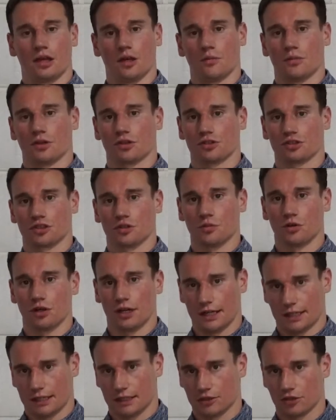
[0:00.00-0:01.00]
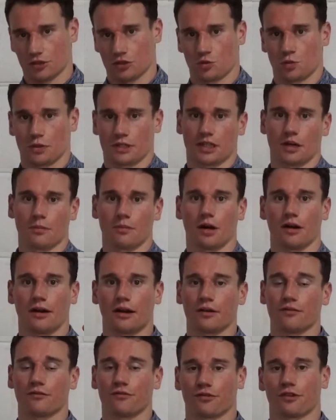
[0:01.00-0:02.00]
because you're more likely to swing that bar
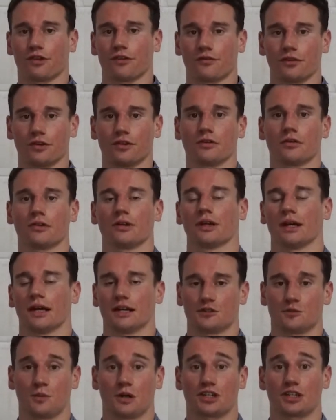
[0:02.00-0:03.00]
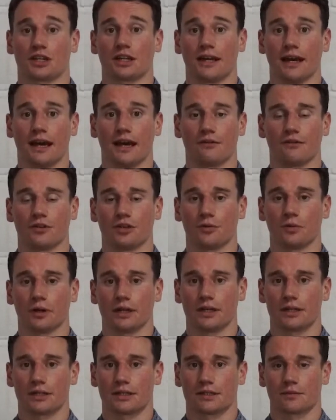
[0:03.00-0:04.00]
out in front of you, especially at heavier
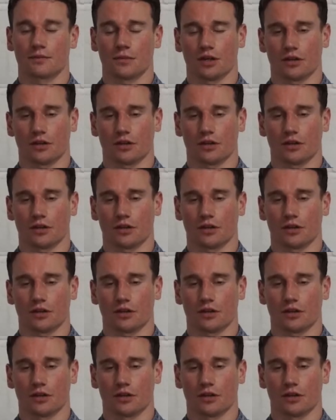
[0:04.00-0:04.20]
weights.